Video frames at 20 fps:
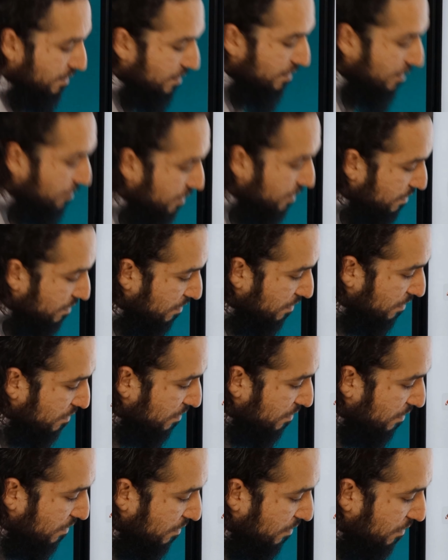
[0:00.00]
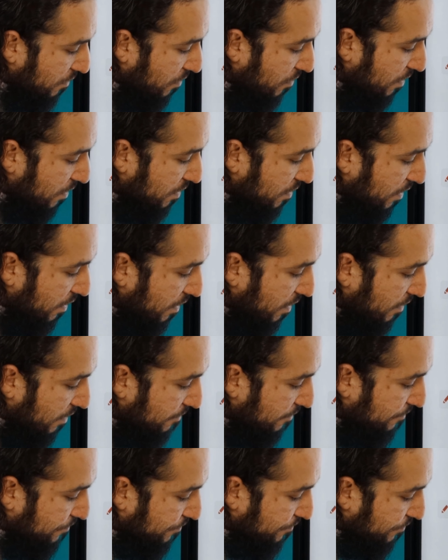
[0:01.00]
Let me start writing here.
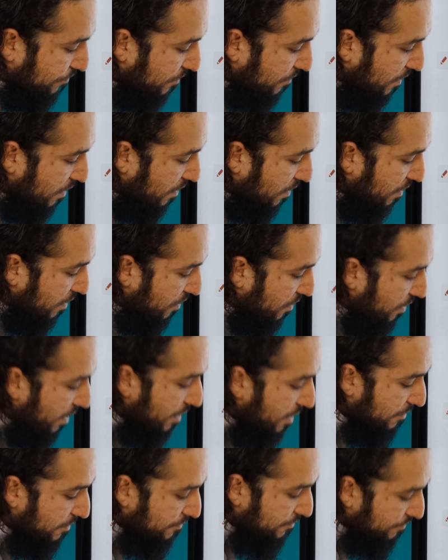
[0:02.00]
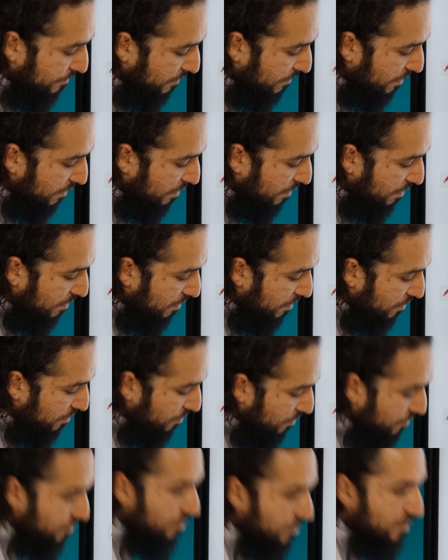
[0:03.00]
Yeah,
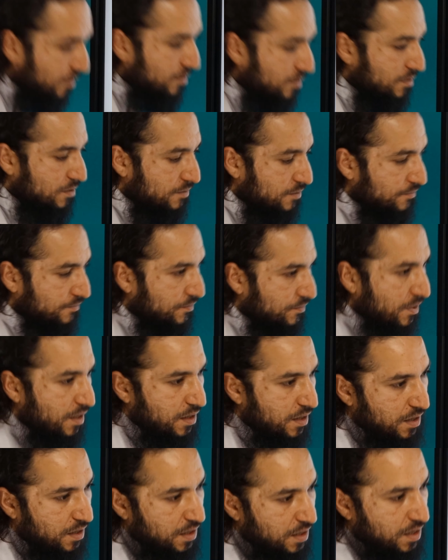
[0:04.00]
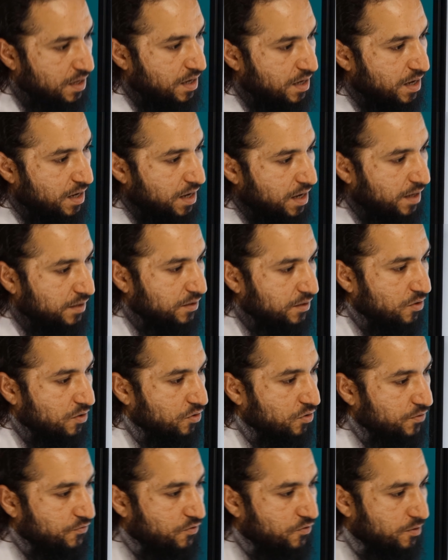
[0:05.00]
two dots. And
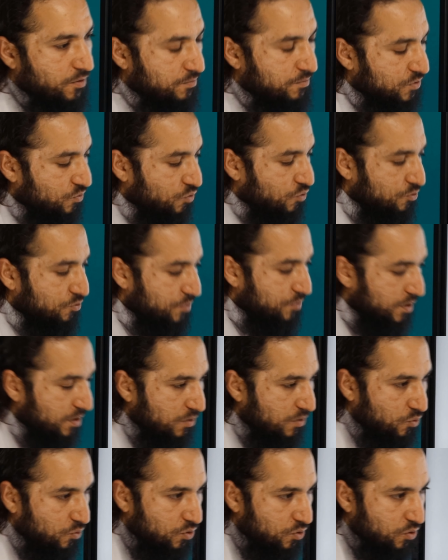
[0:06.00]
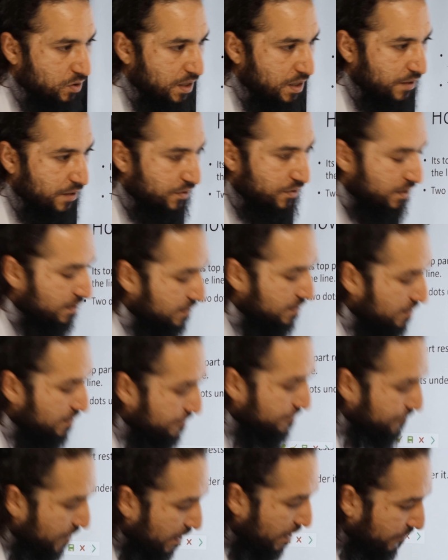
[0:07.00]
other forms would look like this.
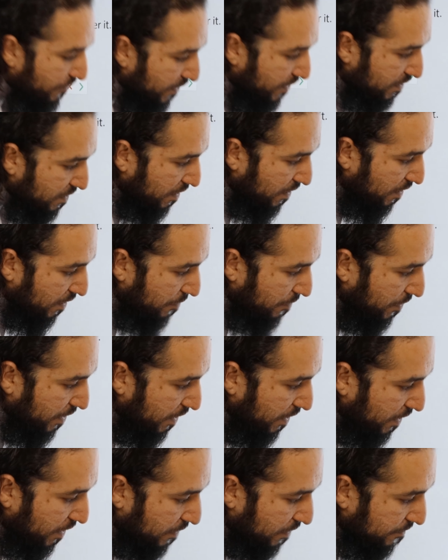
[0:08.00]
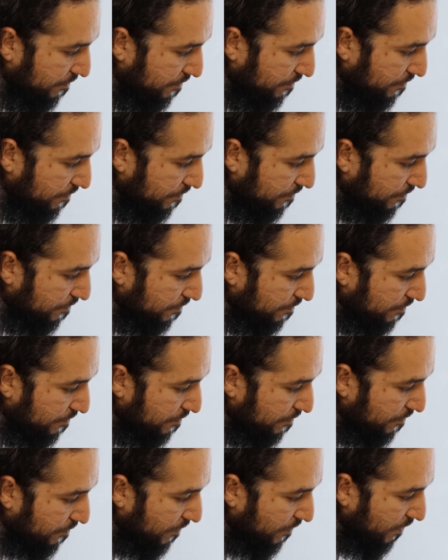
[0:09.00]
If it's in the beginning,
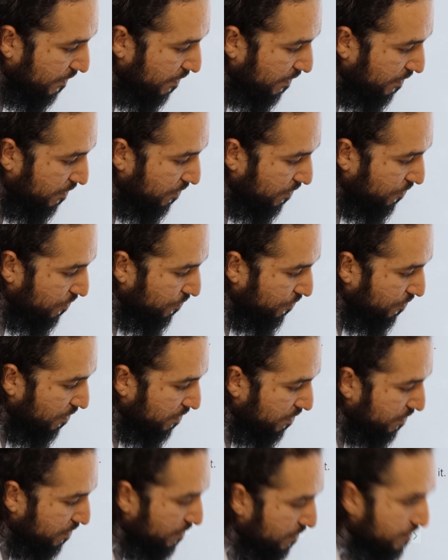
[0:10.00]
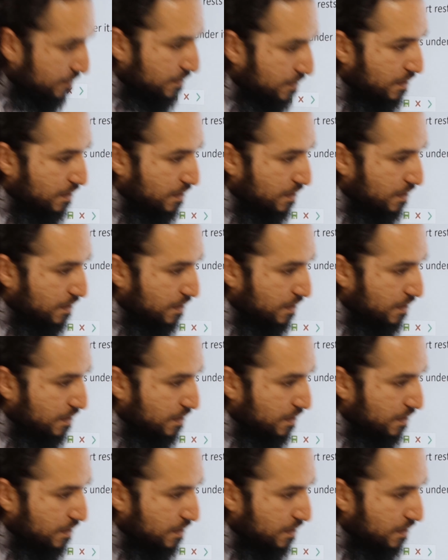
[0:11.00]
two dots.